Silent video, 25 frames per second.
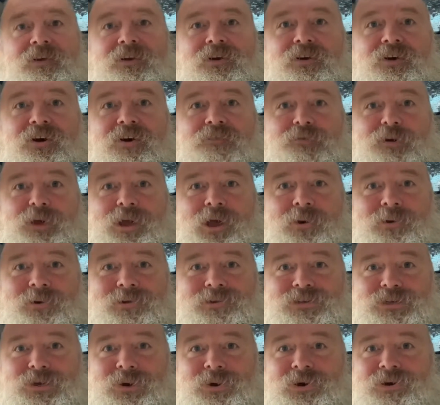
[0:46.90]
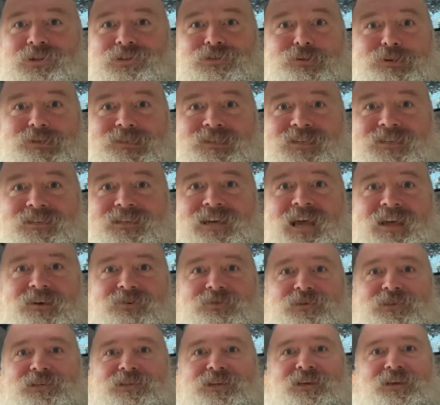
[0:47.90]
Off we go on tour. Twisted
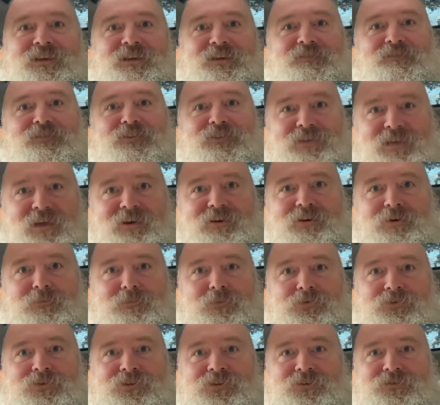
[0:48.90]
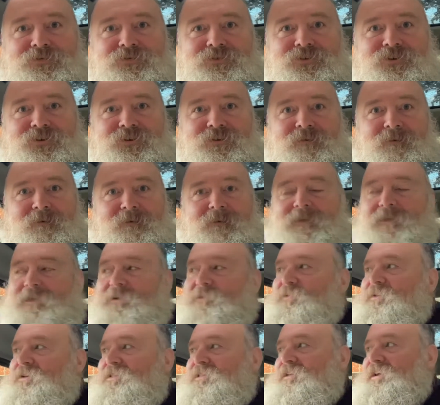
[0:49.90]
Tales for Terrible Children
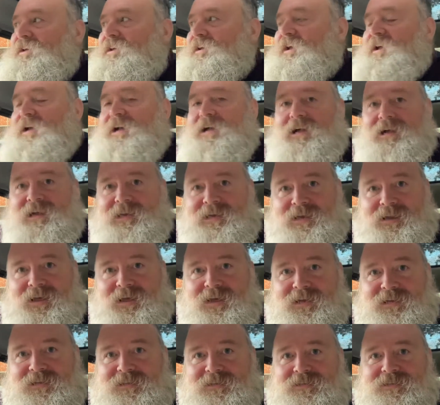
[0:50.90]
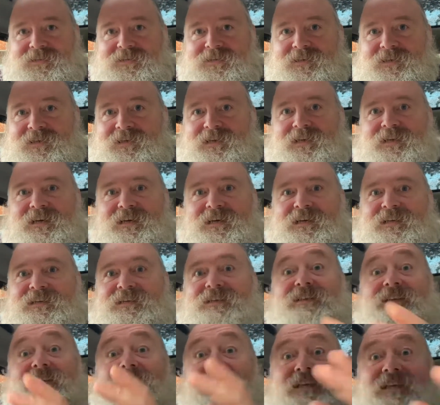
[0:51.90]
with highlights.
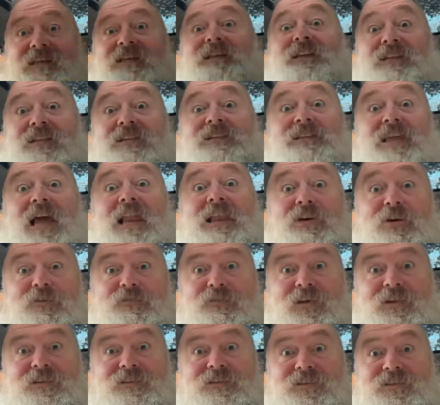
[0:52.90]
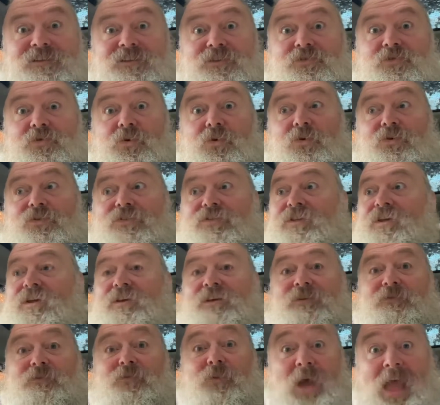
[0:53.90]
Tell your friends in the
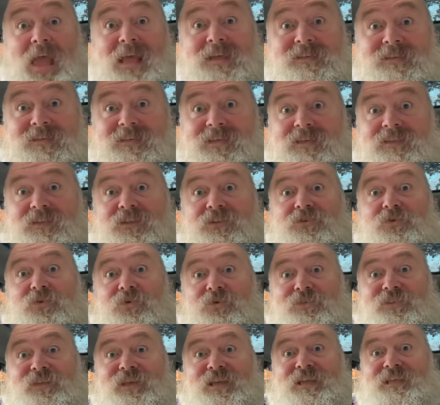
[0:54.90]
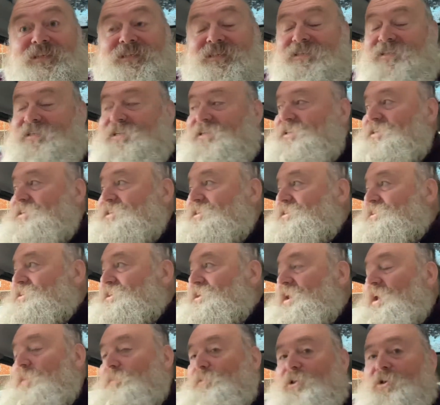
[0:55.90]
northwest and the northeast to
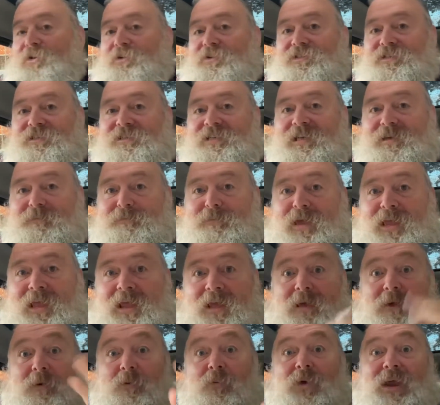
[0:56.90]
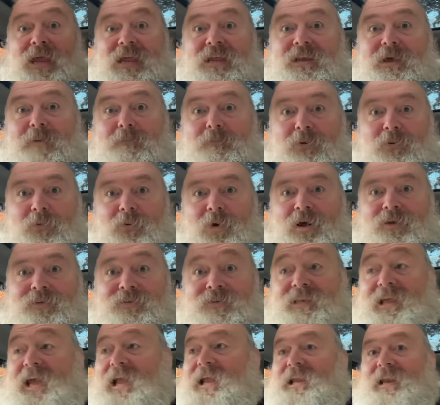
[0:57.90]
come along and see me. Week number
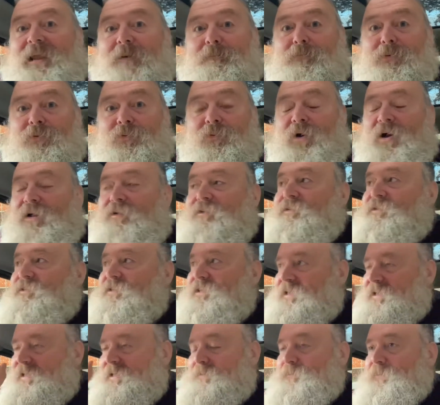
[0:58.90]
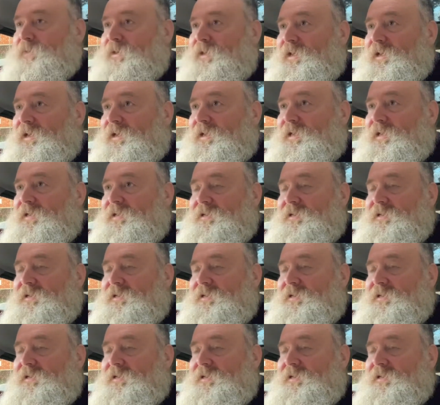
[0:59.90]
1, day number 1, Tebay.